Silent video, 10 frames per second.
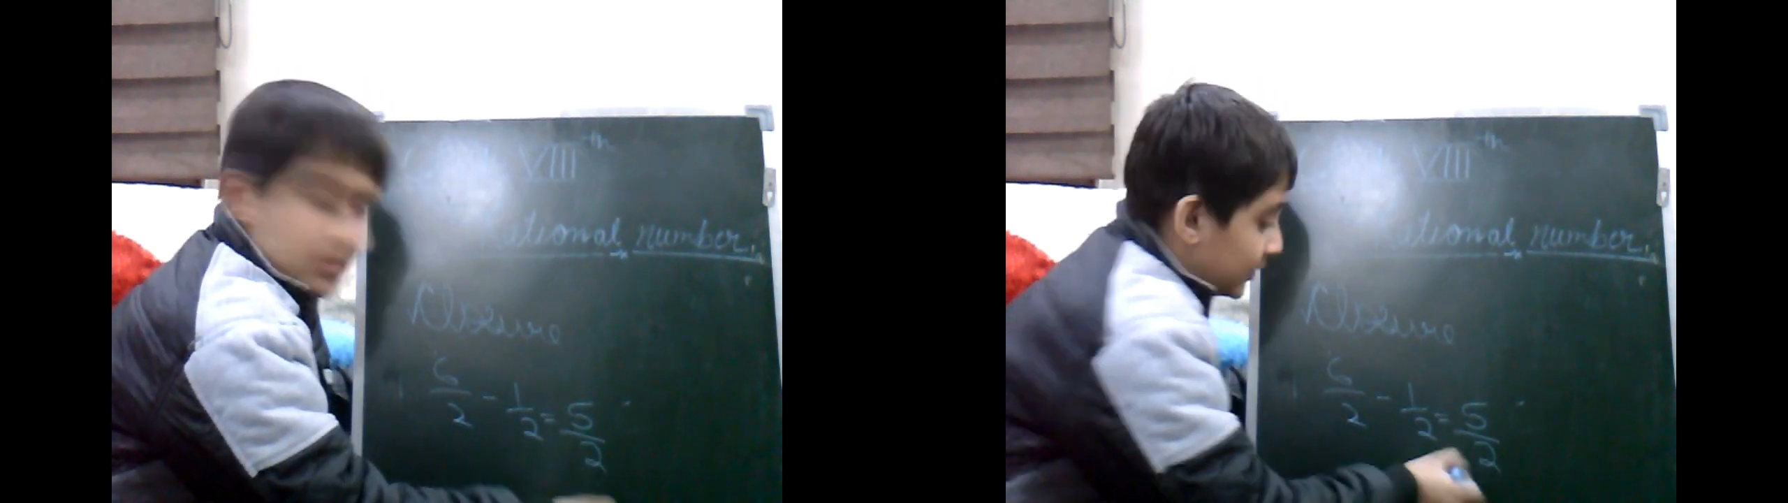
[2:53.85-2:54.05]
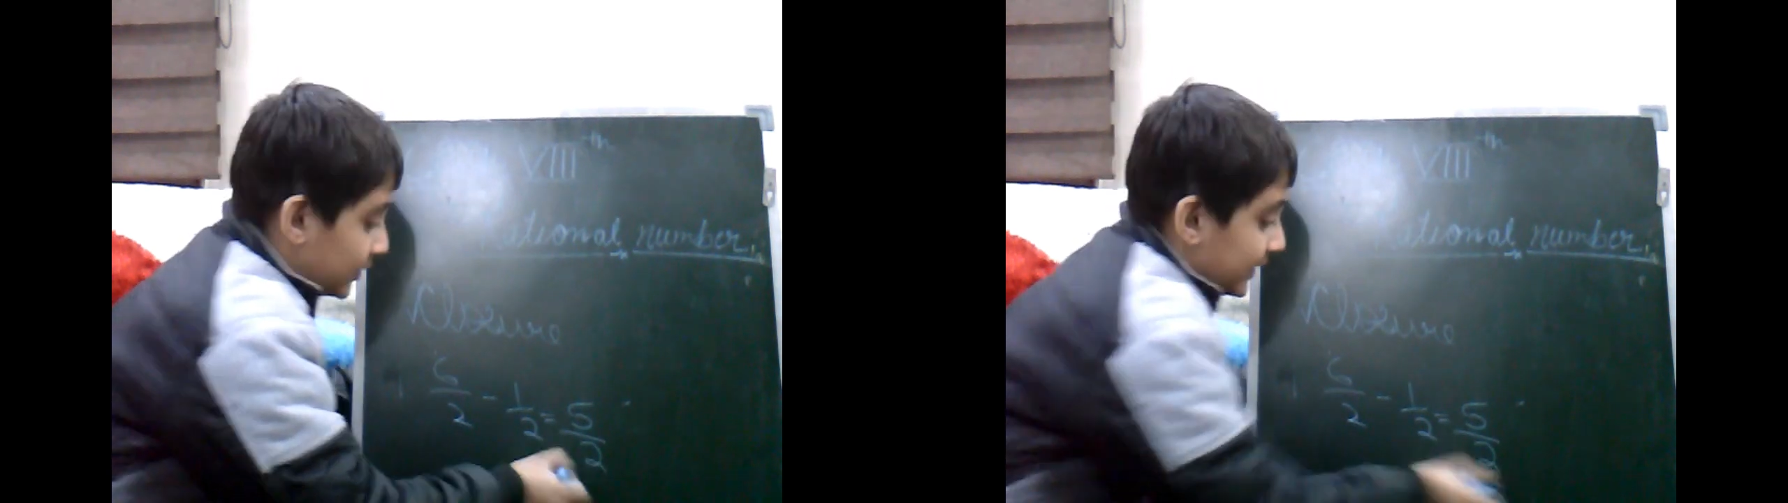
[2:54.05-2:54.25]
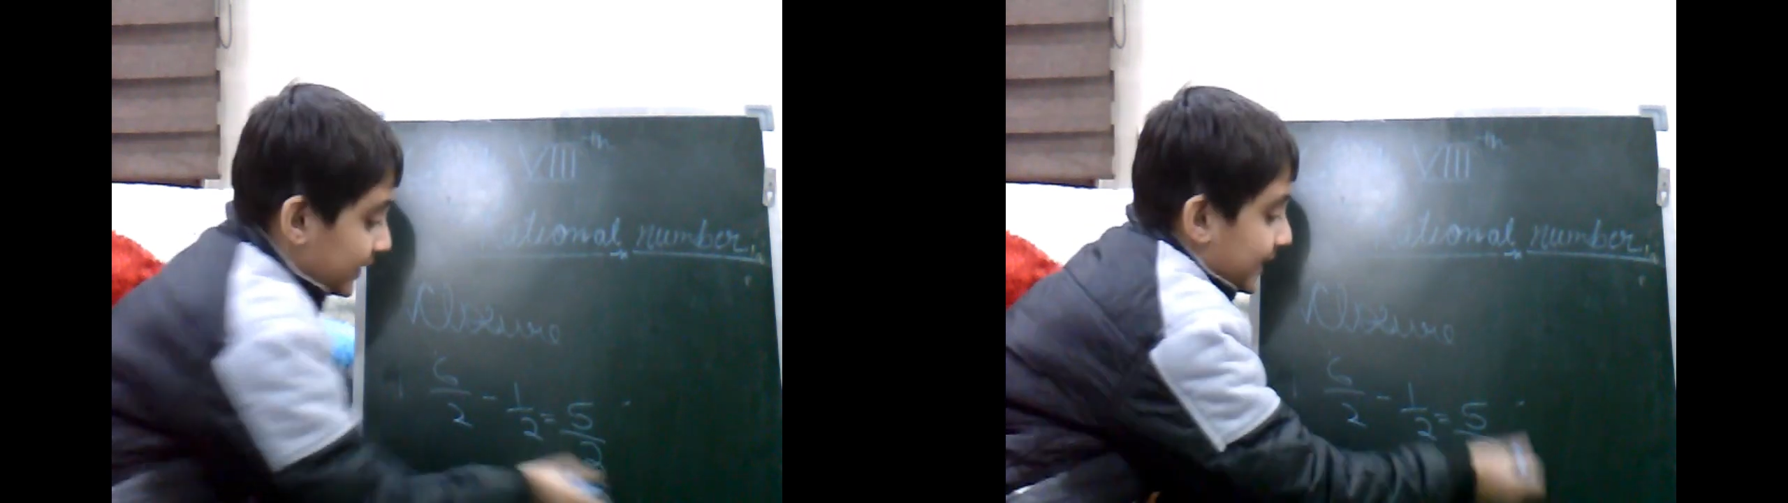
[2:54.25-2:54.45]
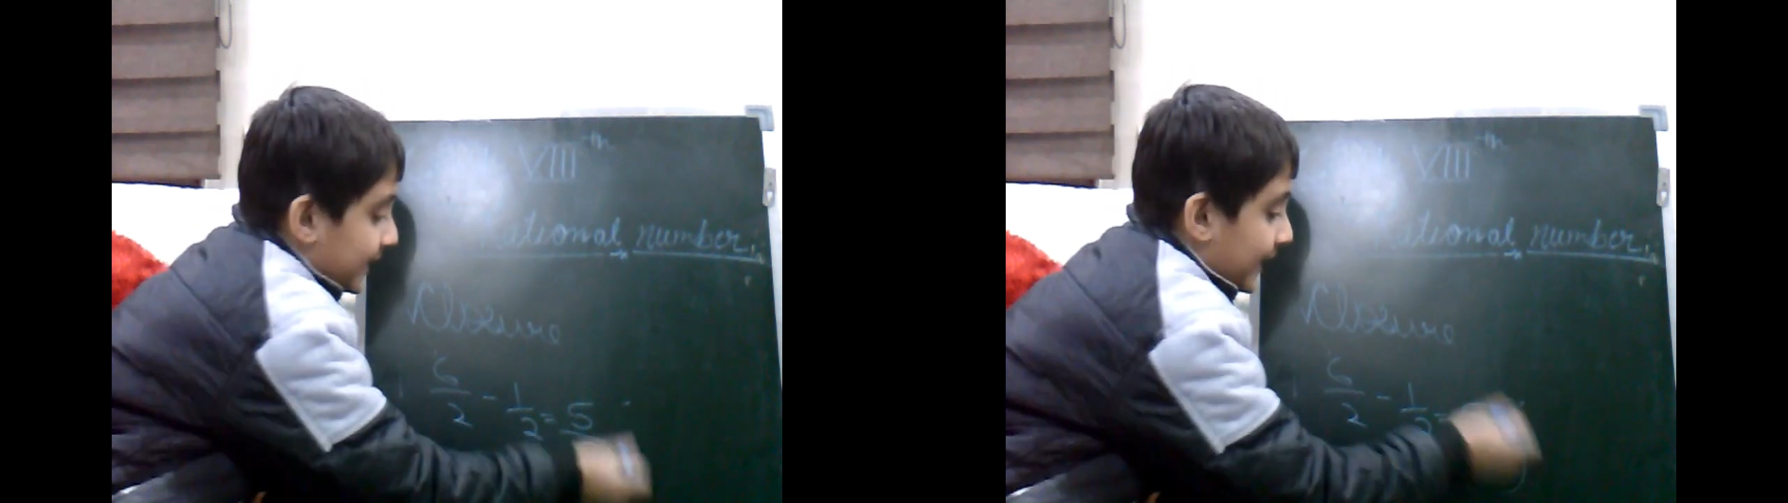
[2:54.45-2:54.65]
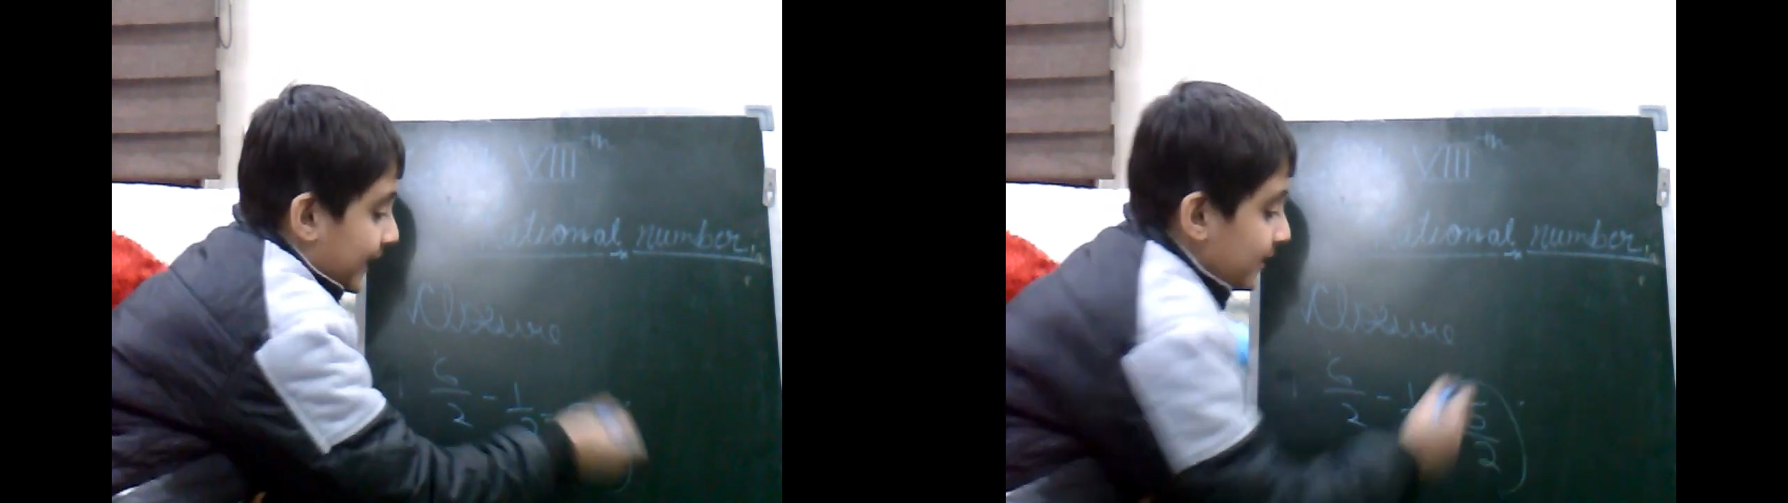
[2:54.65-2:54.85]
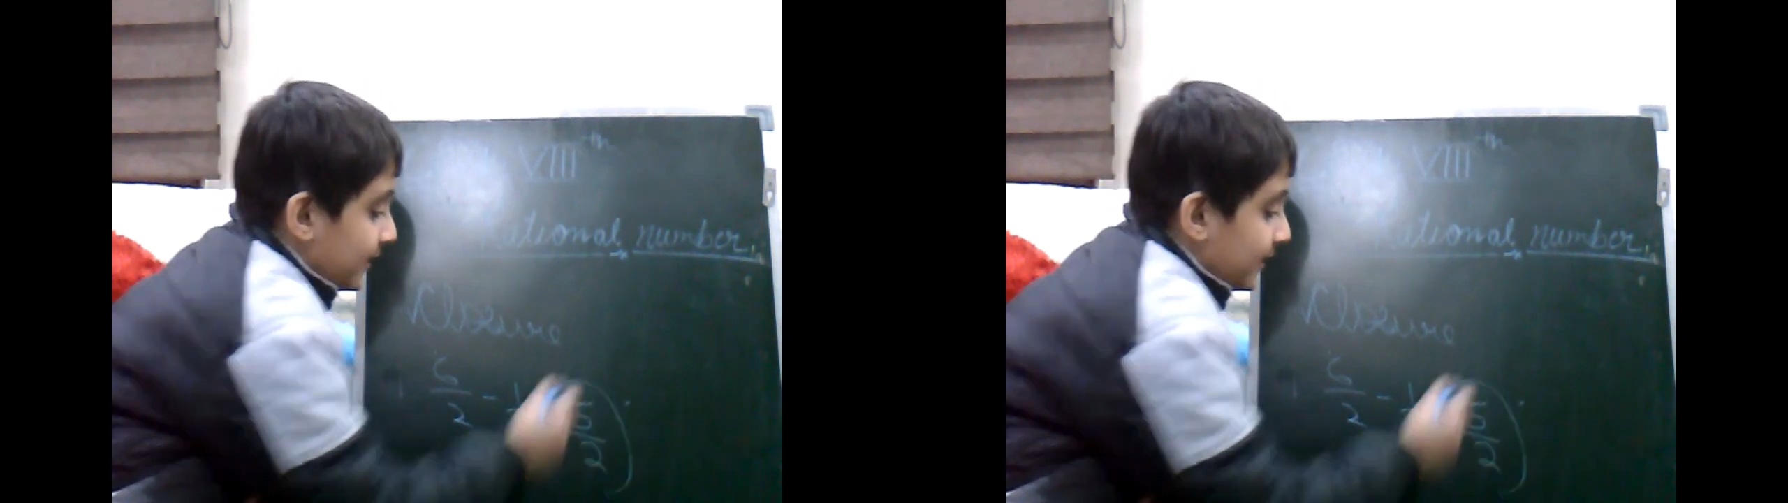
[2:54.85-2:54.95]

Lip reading: it is again